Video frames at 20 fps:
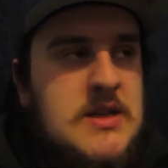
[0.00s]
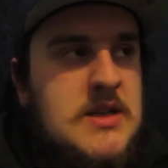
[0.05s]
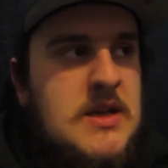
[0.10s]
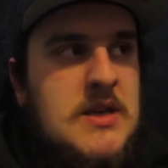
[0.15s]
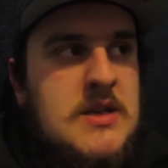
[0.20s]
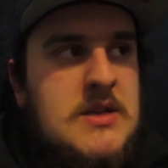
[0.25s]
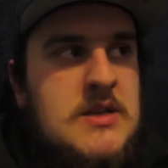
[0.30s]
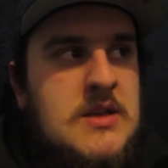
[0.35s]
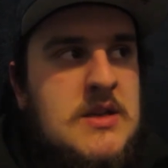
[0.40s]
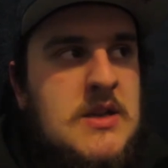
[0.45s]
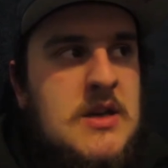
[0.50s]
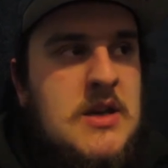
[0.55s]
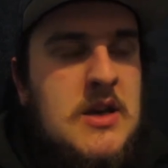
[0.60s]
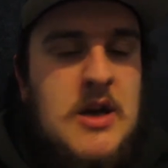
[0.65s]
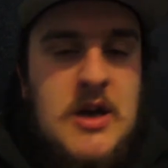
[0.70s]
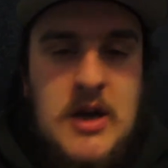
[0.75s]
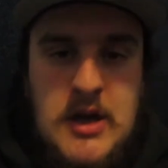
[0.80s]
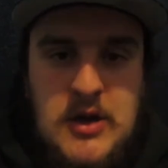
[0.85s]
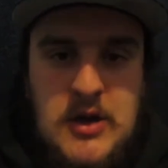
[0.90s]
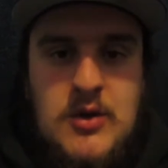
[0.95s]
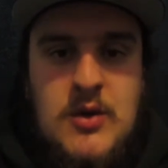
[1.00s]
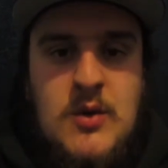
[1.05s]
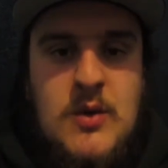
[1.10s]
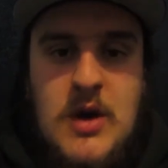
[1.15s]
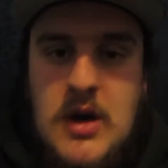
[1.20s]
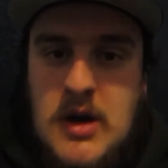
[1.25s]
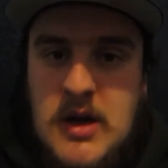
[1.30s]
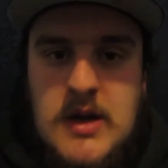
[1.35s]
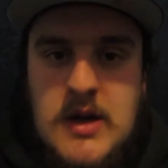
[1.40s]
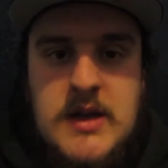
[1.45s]
that, you know
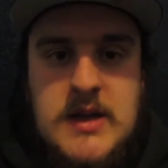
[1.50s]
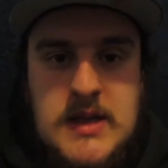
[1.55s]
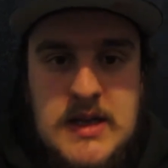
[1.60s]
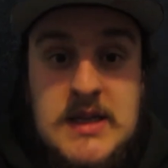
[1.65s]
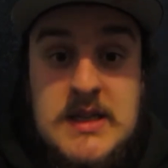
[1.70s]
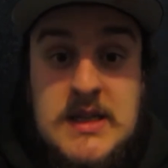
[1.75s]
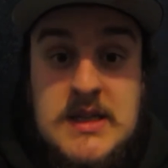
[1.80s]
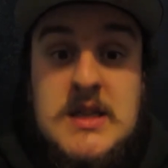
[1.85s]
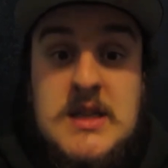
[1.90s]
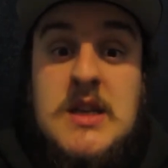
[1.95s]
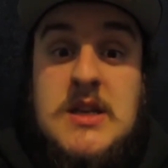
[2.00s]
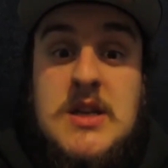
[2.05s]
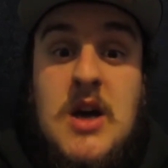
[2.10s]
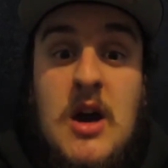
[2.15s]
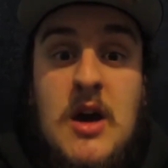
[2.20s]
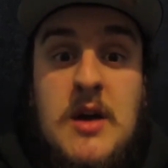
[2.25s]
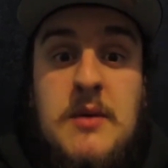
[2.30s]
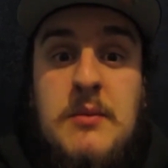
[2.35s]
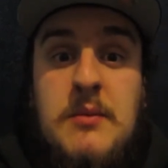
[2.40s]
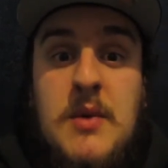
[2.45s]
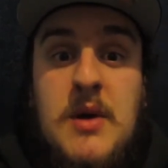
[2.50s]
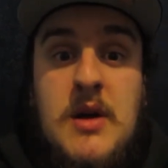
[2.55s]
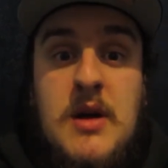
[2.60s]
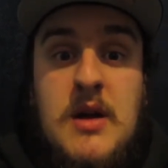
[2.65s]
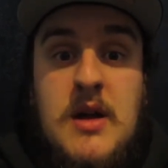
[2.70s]
what, this is the time.